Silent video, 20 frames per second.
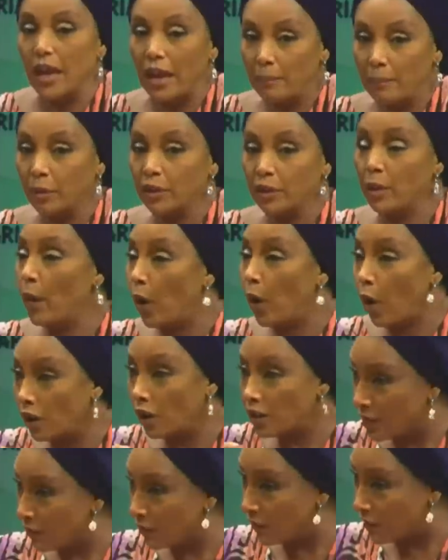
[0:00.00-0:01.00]
Yeah, but they were
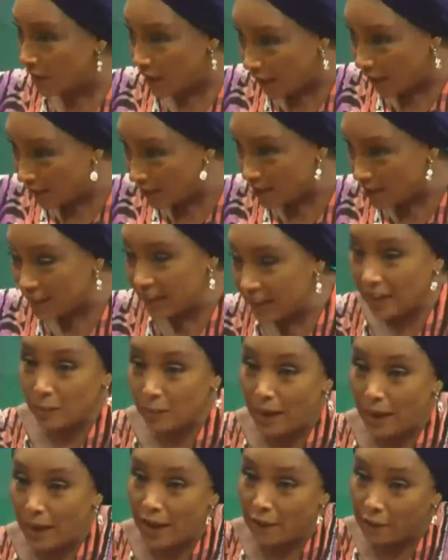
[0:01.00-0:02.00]
all civilians
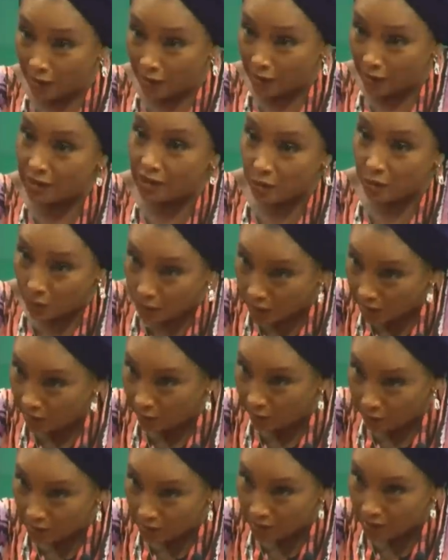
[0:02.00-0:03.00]
led by FRC
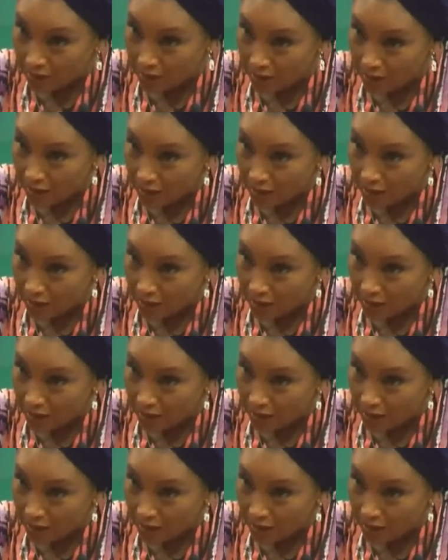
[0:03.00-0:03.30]
Williams.